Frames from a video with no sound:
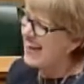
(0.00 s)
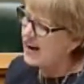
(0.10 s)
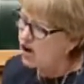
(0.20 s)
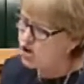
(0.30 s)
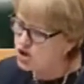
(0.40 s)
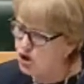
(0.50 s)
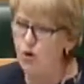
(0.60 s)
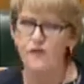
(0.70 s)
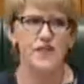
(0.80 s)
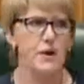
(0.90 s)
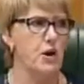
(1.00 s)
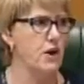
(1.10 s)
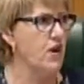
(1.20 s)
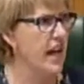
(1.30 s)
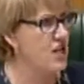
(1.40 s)
They're not sure if they
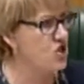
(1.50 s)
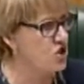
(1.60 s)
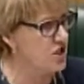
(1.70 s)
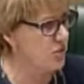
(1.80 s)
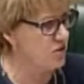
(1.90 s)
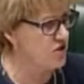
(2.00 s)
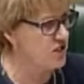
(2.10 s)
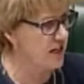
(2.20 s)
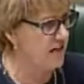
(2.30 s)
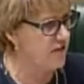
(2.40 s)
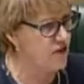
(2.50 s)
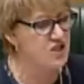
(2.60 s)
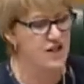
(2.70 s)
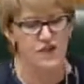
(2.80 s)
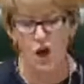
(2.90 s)
want a relationship with New Zealand
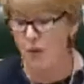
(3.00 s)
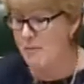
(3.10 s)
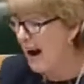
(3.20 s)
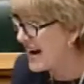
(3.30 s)
First, even though it